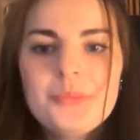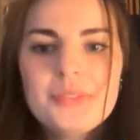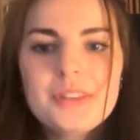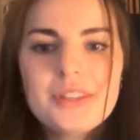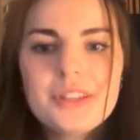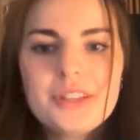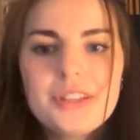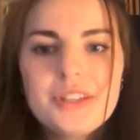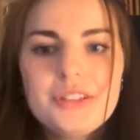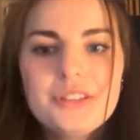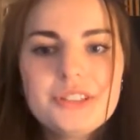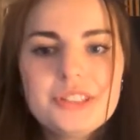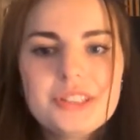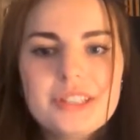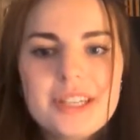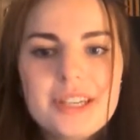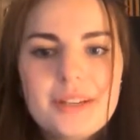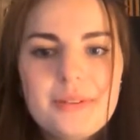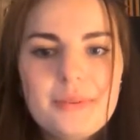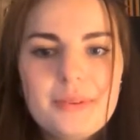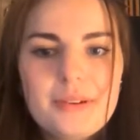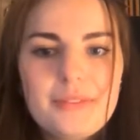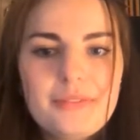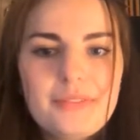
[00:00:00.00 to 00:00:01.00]

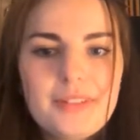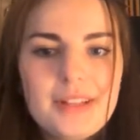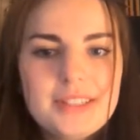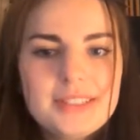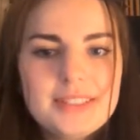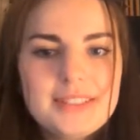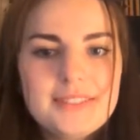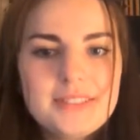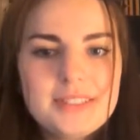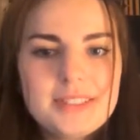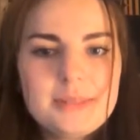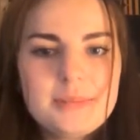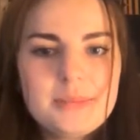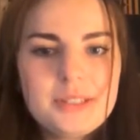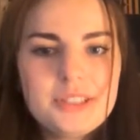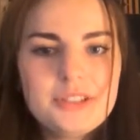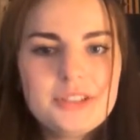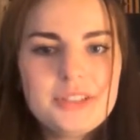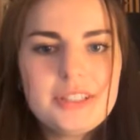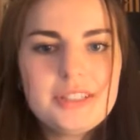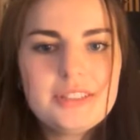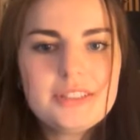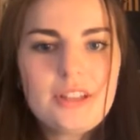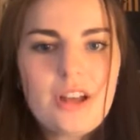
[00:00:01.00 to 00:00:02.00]
Usually, reflective
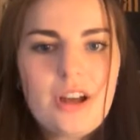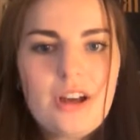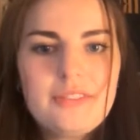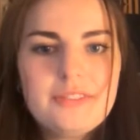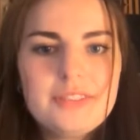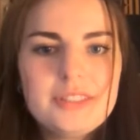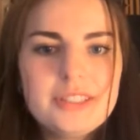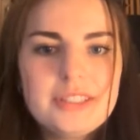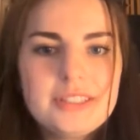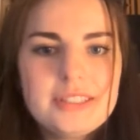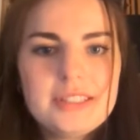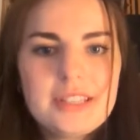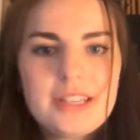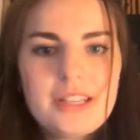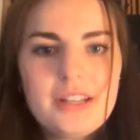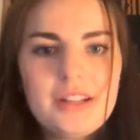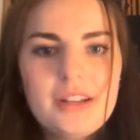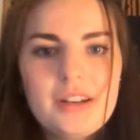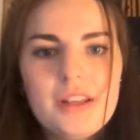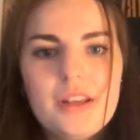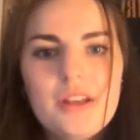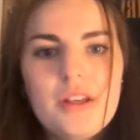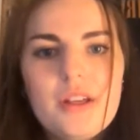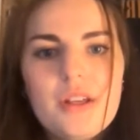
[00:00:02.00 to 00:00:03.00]
symmetry is often
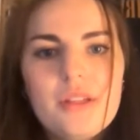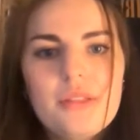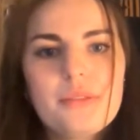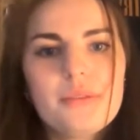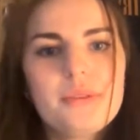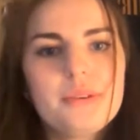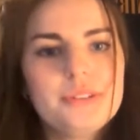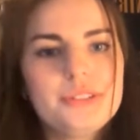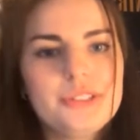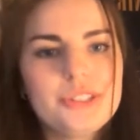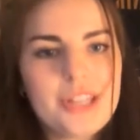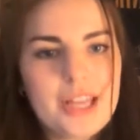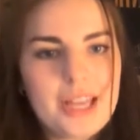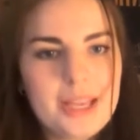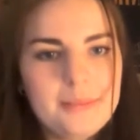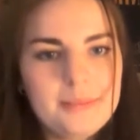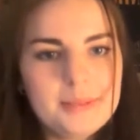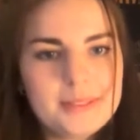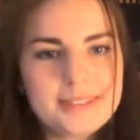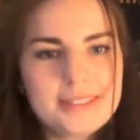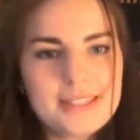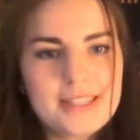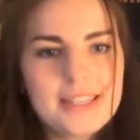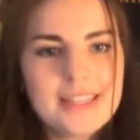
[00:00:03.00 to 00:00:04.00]
seen through
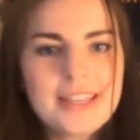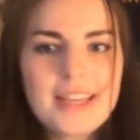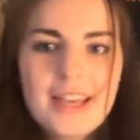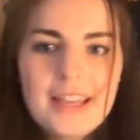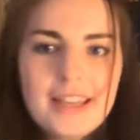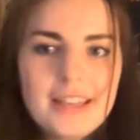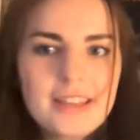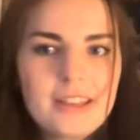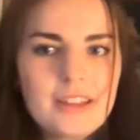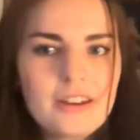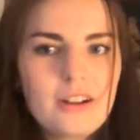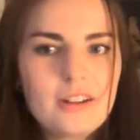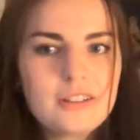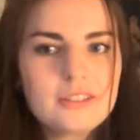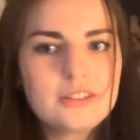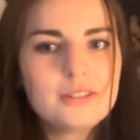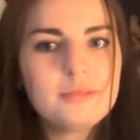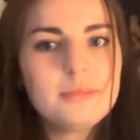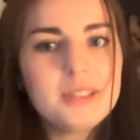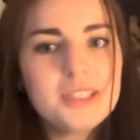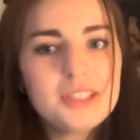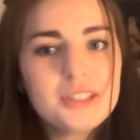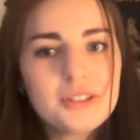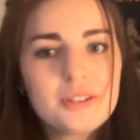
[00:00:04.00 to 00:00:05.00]
shapes, yet it can
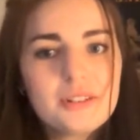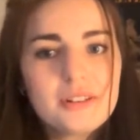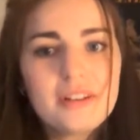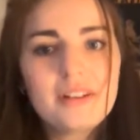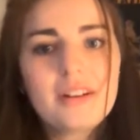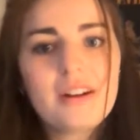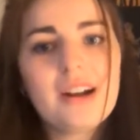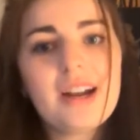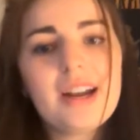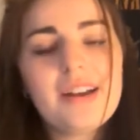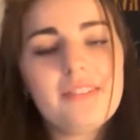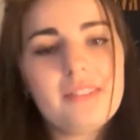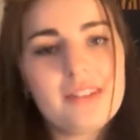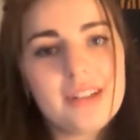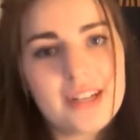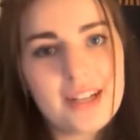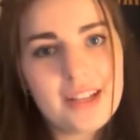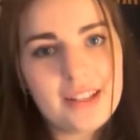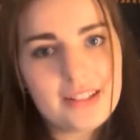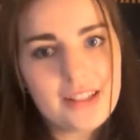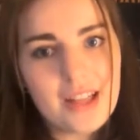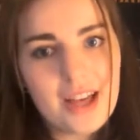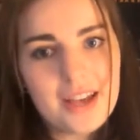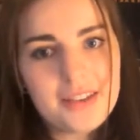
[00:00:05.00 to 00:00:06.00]
also be shown in our
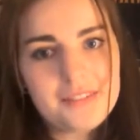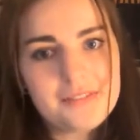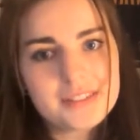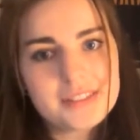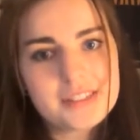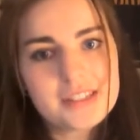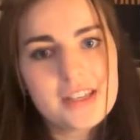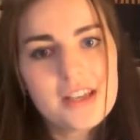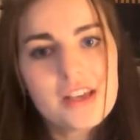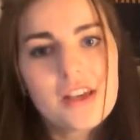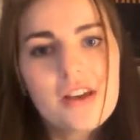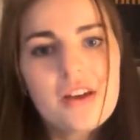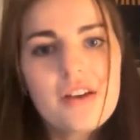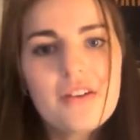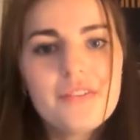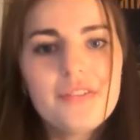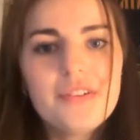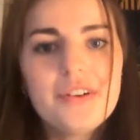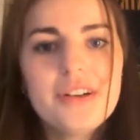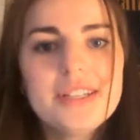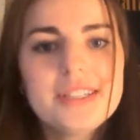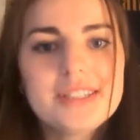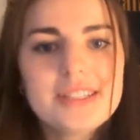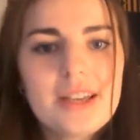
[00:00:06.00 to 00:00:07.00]
everyday lives.
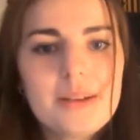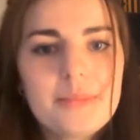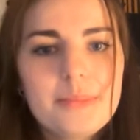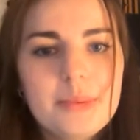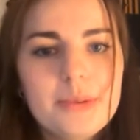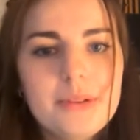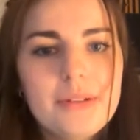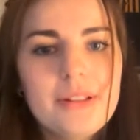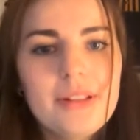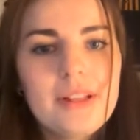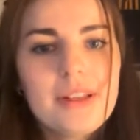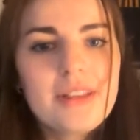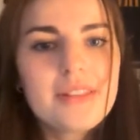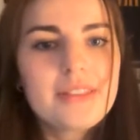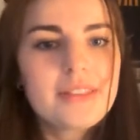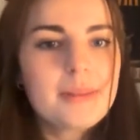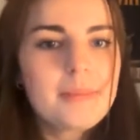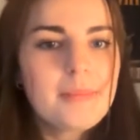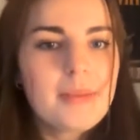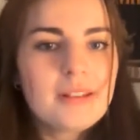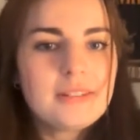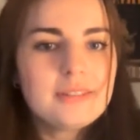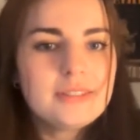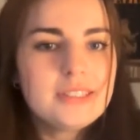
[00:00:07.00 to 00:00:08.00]
For example,
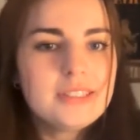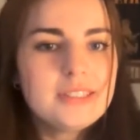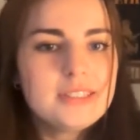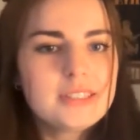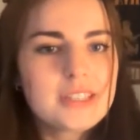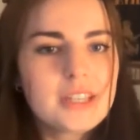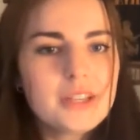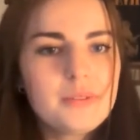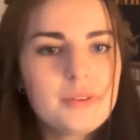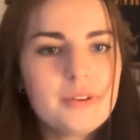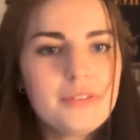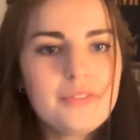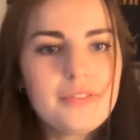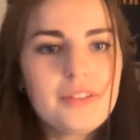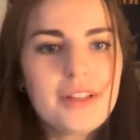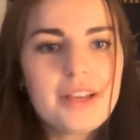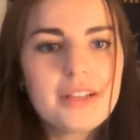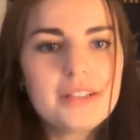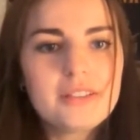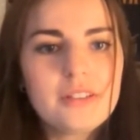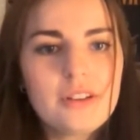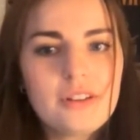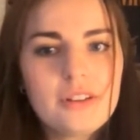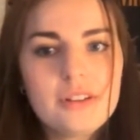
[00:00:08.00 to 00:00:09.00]
the mountains can
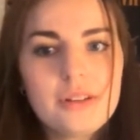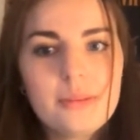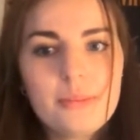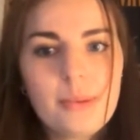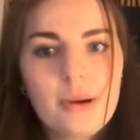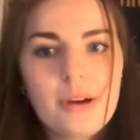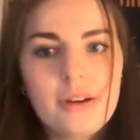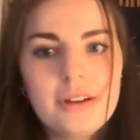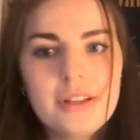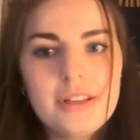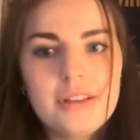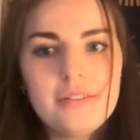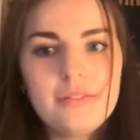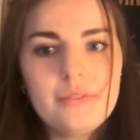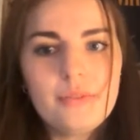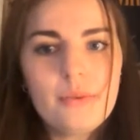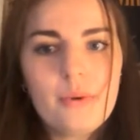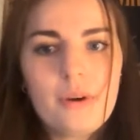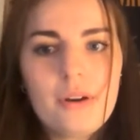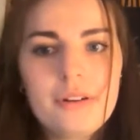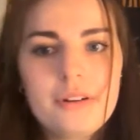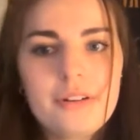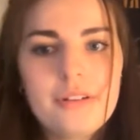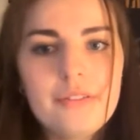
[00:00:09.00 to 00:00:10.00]
reflect on the body of
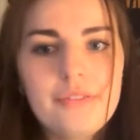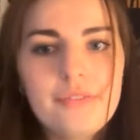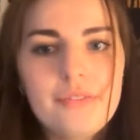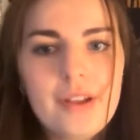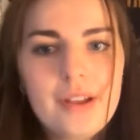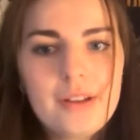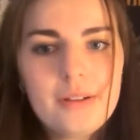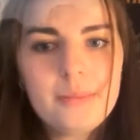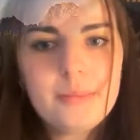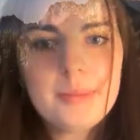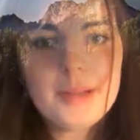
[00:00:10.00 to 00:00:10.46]
water found